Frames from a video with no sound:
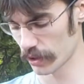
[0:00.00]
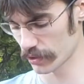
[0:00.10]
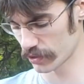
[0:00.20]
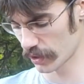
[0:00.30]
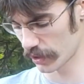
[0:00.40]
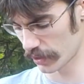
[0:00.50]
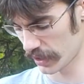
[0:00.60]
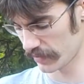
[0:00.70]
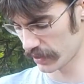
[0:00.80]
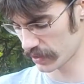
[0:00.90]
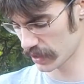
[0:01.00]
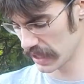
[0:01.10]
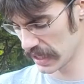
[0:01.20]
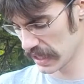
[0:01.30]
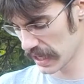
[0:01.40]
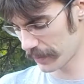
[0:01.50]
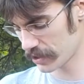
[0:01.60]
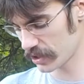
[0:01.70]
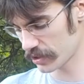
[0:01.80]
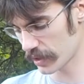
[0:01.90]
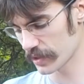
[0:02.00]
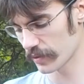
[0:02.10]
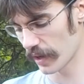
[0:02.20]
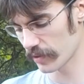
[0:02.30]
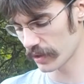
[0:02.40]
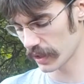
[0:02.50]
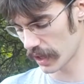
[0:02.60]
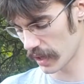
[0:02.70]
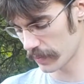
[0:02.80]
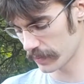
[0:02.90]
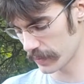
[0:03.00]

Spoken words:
and stronger EVs. I'm actually going to transfer everything up